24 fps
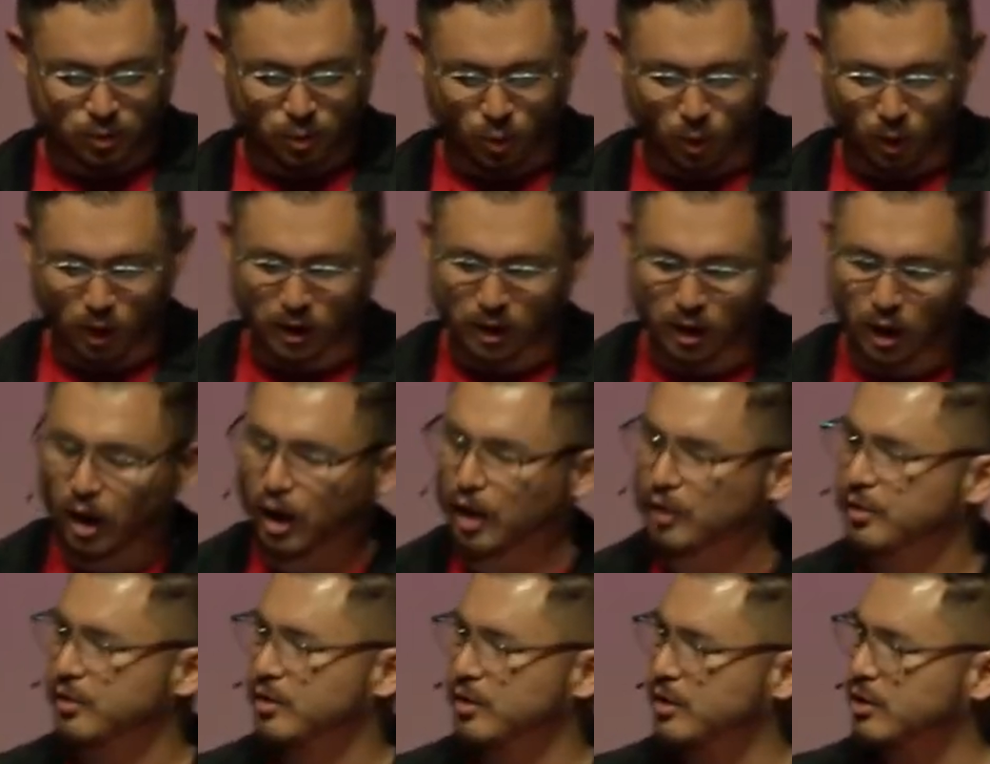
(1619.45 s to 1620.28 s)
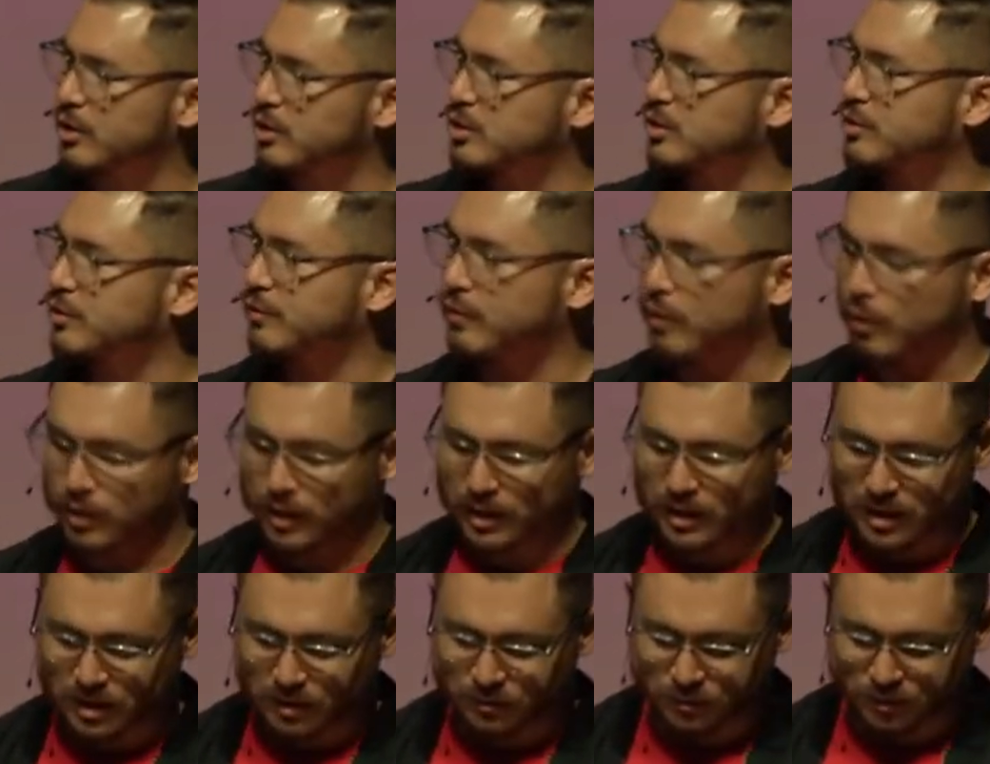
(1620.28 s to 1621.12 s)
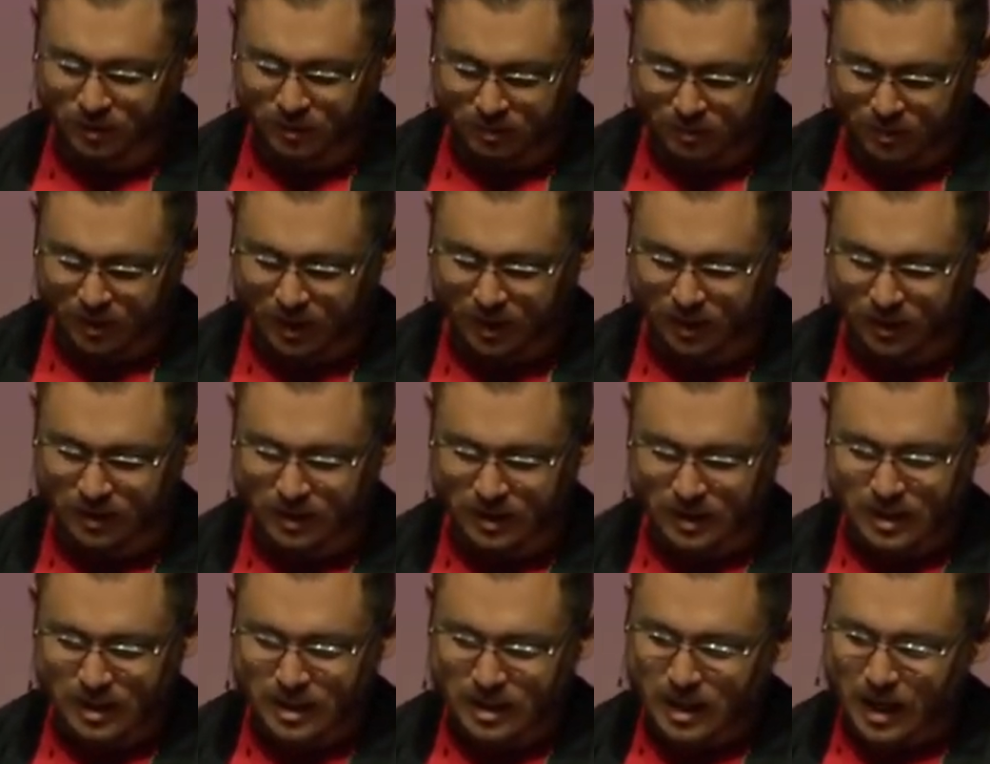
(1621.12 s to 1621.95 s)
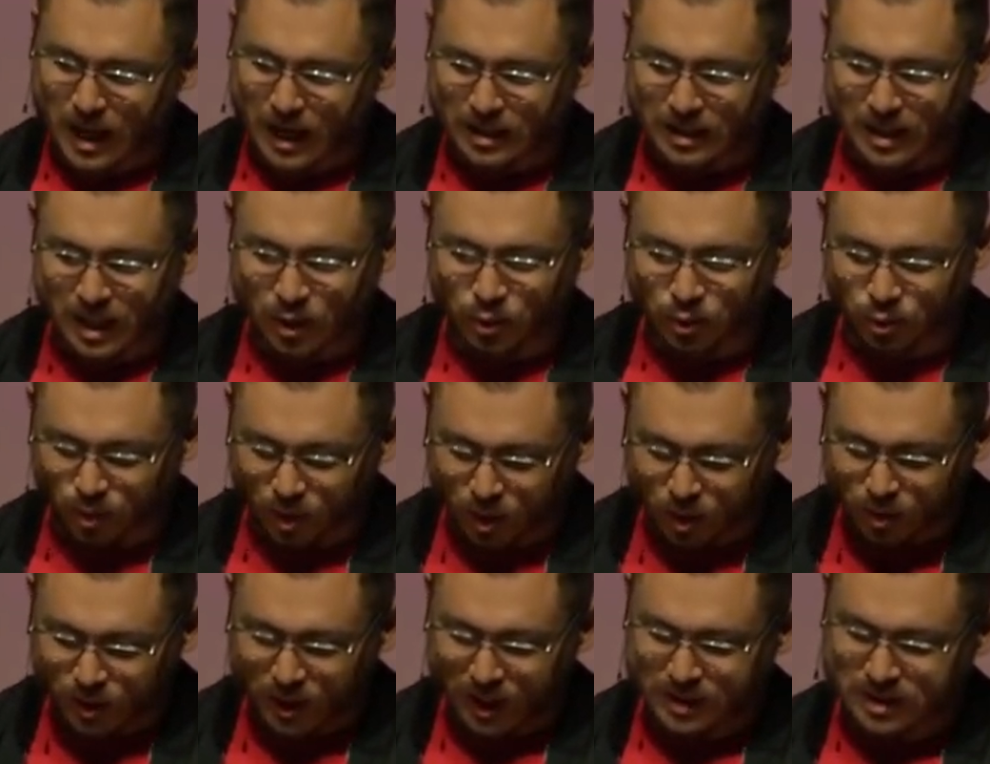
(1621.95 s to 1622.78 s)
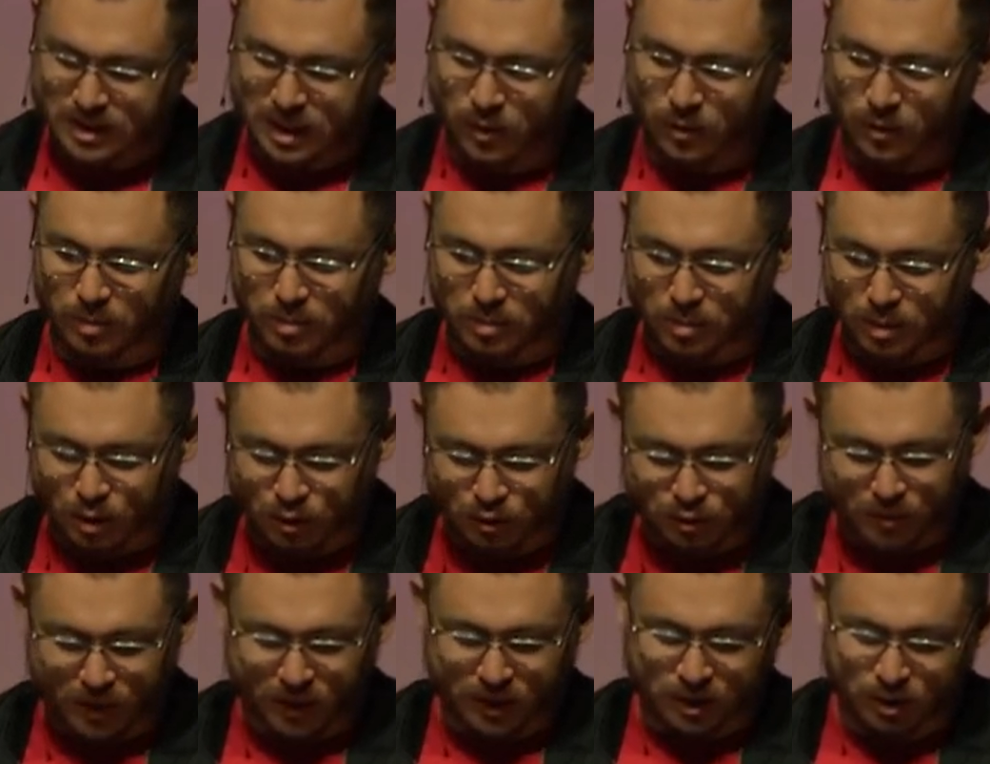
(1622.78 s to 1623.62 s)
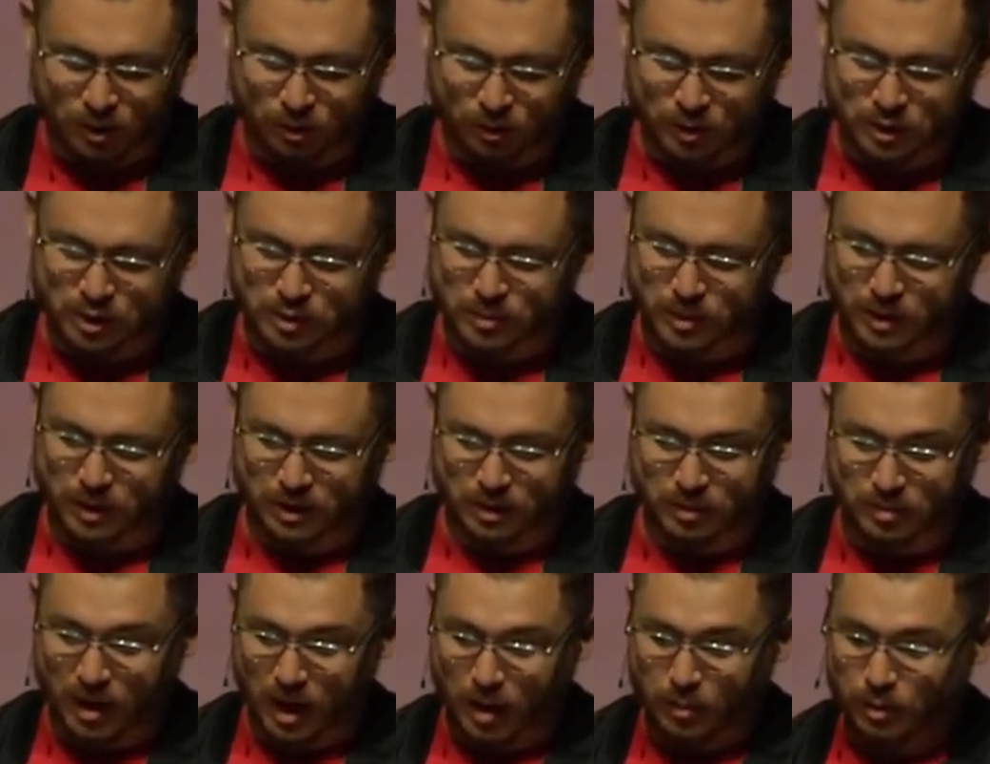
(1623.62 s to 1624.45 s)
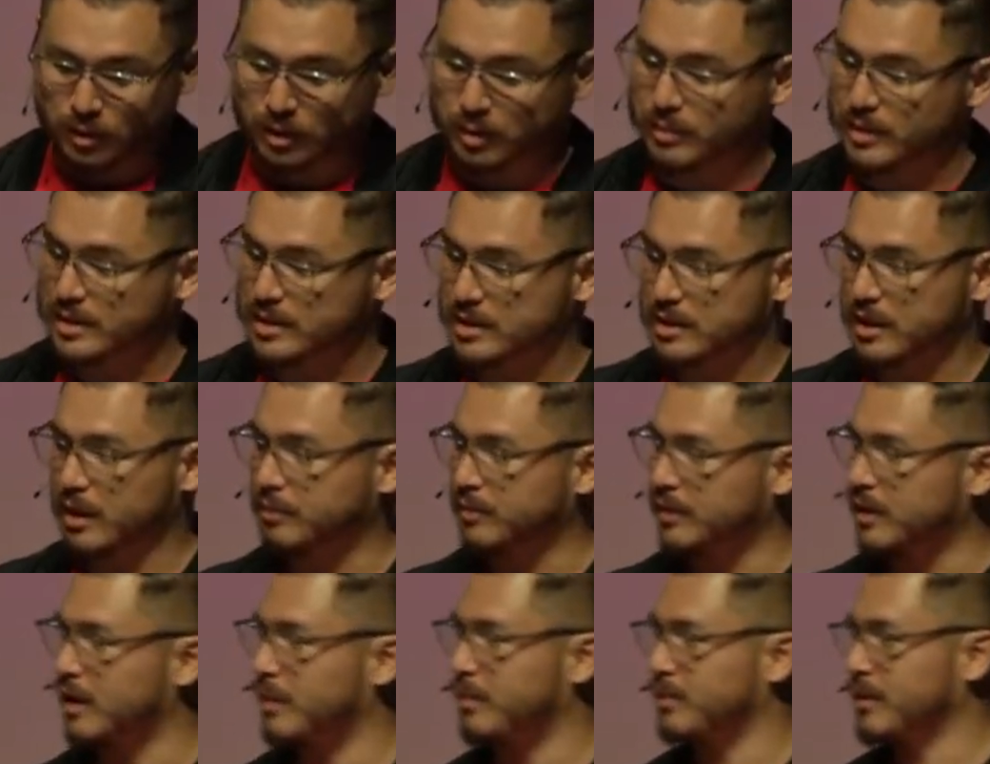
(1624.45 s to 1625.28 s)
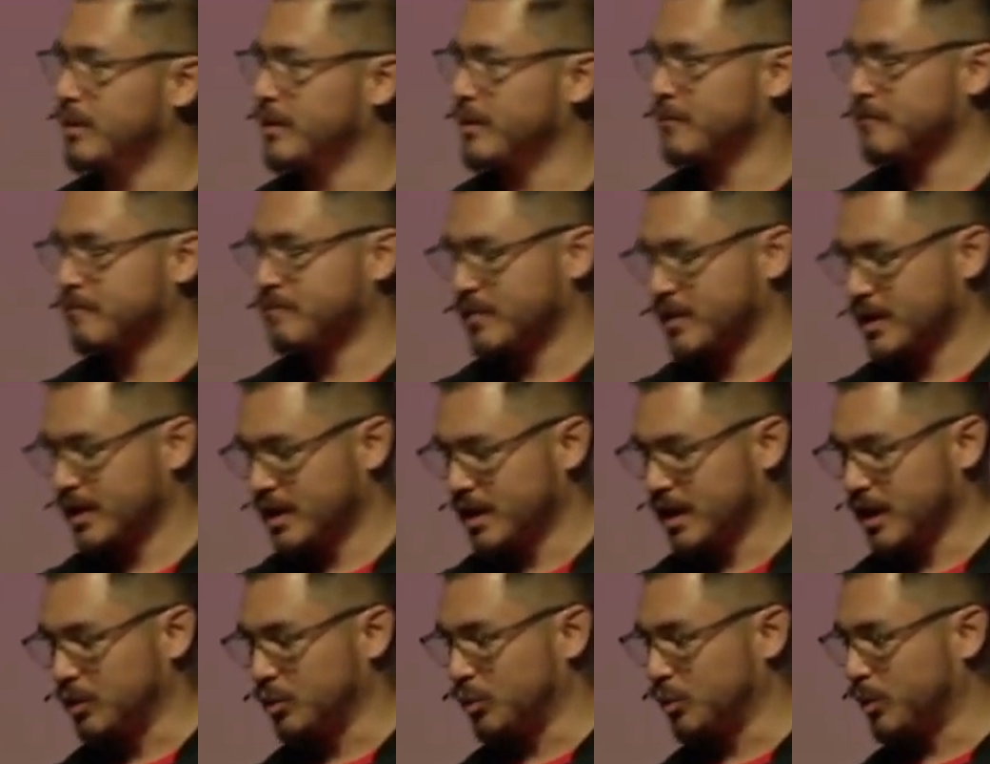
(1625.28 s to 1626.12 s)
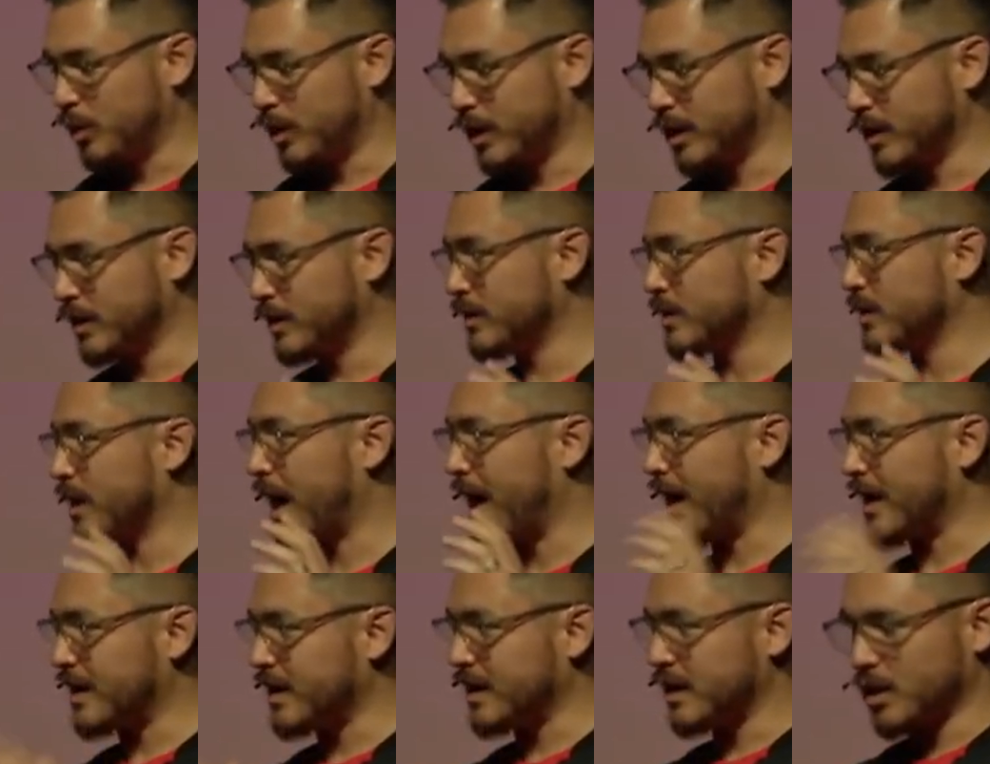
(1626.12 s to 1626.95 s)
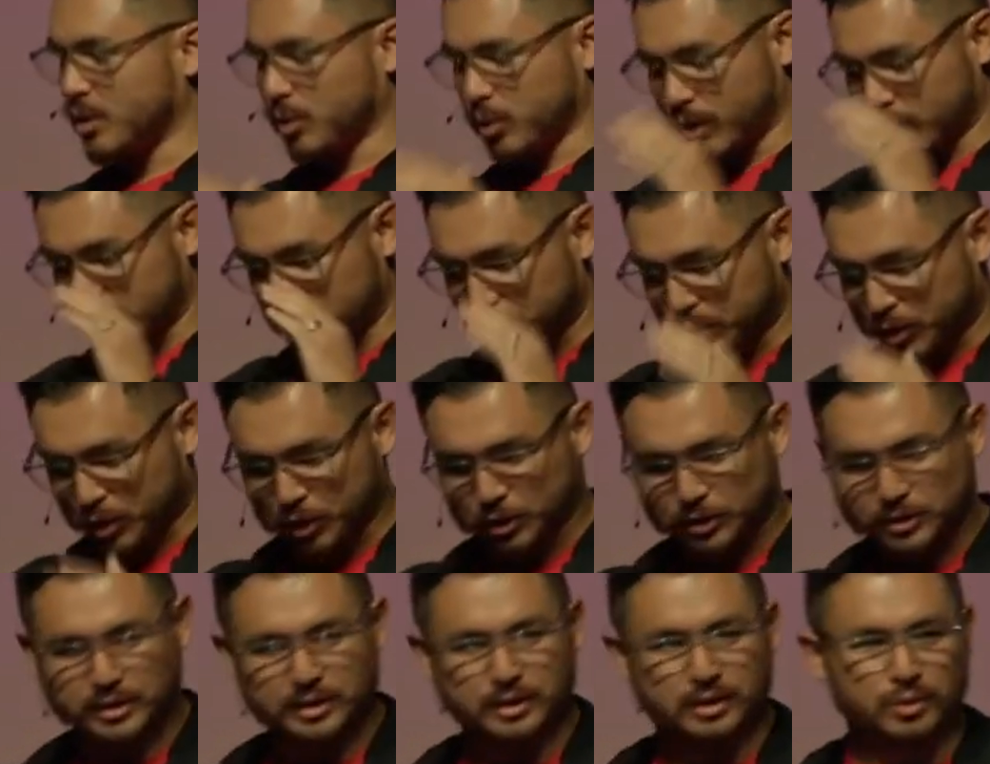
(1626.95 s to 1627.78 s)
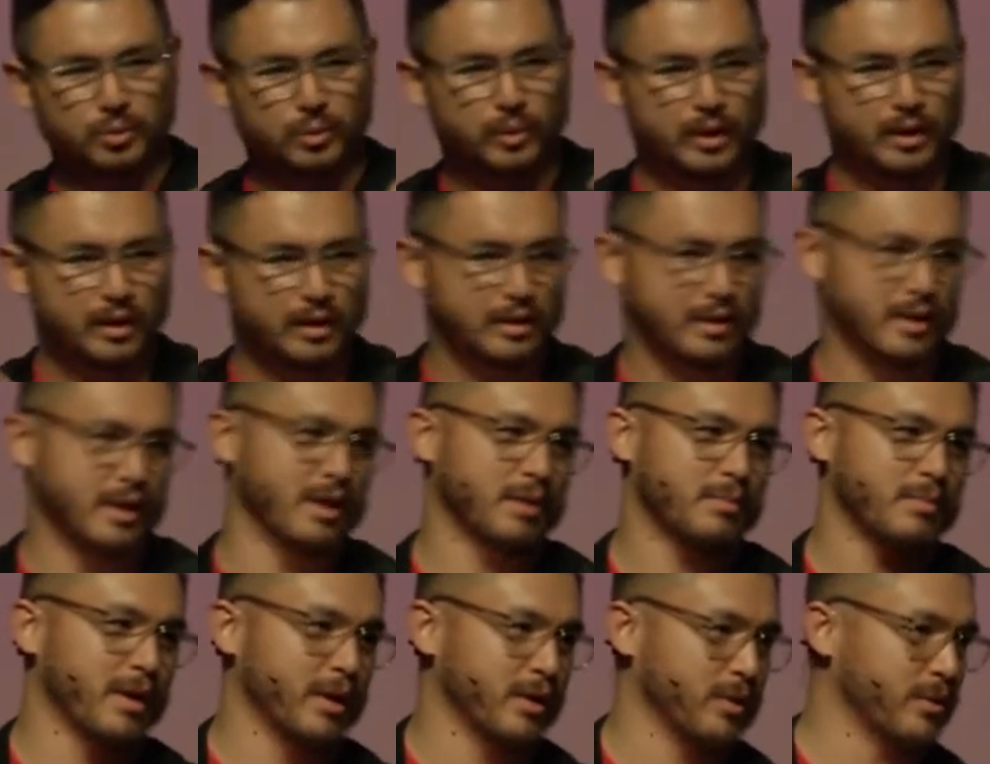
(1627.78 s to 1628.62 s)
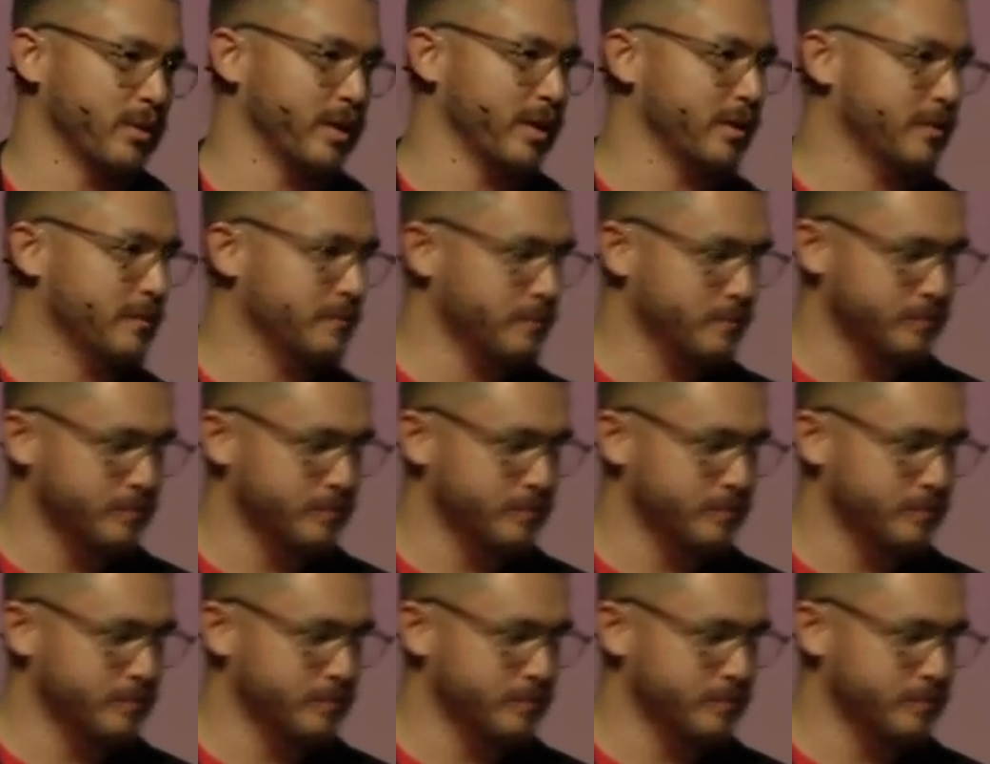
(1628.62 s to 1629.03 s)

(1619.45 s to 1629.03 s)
One author used 40 different men, and they wrote as moved by the Holy Spirit. The Bible can be summed up in one idea, one person, one thing, by the way.